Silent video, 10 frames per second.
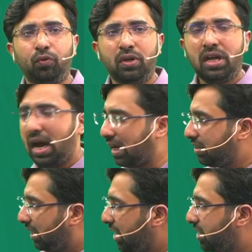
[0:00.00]
And guys,
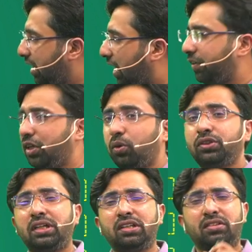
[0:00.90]
each and every question
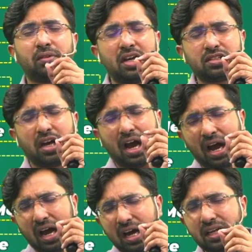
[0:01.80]
is, guys,
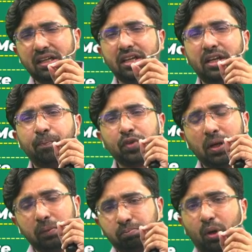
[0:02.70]
highly
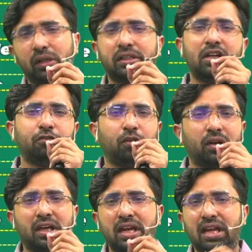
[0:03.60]
important for
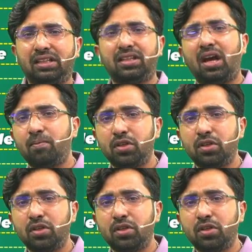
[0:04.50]
the exams.